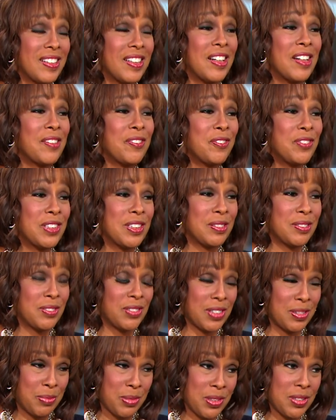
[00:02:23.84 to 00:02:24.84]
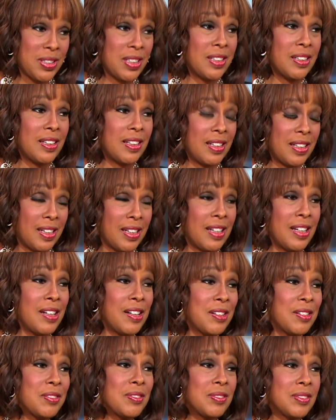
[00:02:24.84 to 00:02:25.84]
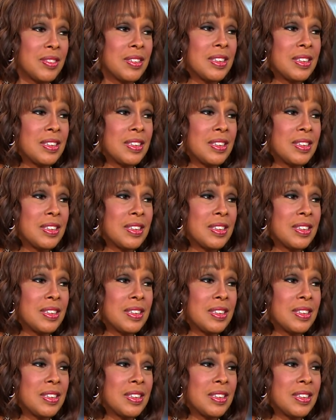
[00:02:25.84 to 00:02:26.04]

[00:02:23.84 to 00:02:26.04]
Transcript: 35% yeah. of the time. Yeah. Mm.